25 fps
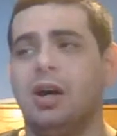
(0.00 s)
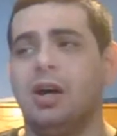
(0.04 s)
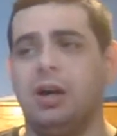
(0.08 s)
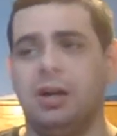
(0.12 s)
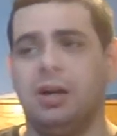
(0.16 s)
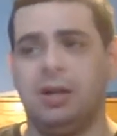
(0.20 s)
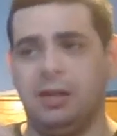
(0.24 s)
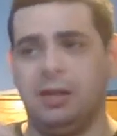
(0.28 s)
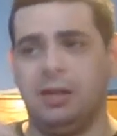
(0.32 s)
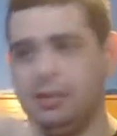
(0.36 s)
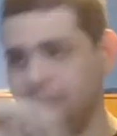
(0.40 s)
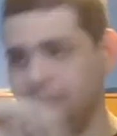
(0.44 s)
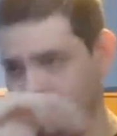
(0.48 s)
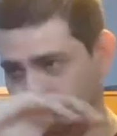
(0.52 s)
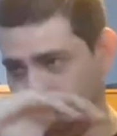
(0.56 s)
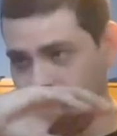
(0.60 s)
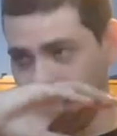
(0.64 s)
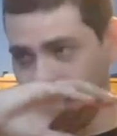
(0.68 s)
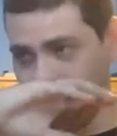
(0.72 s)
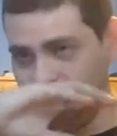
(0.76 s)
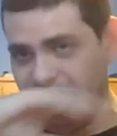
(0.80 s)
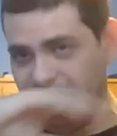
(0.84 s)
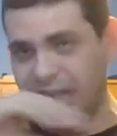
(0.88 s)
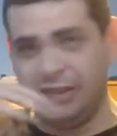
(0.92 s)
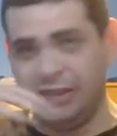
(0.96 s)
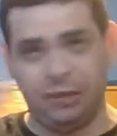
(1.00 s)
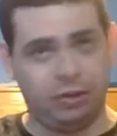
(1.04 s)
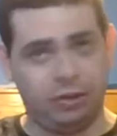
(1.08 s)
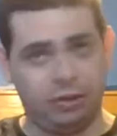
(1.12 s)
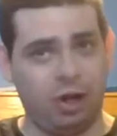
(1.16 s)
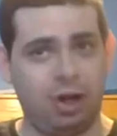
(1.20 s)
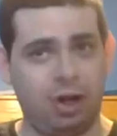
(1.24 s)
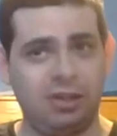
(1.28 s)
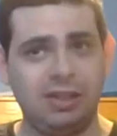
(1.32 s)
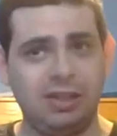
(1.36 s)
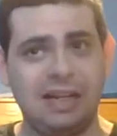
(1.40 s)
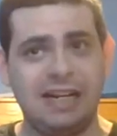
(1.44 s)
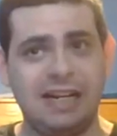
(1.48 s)
uh, in the
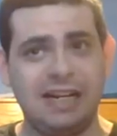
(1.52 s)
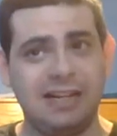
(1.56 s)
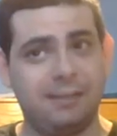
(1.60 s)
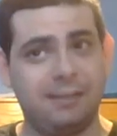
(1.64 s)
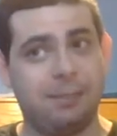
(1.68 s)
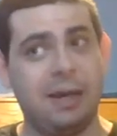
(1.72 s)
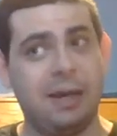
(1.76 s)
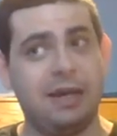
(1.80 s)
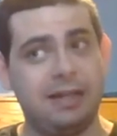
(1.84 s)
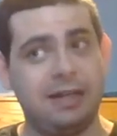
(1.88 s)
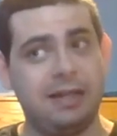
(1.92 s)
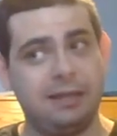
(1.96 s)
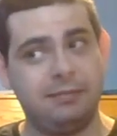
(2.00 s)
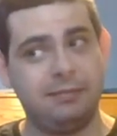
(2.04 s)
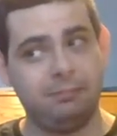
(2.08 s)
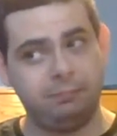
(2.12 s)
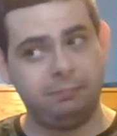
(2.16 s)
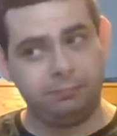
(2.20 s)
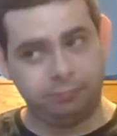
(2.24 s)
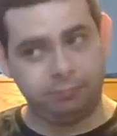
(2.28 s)
Dark Clans, but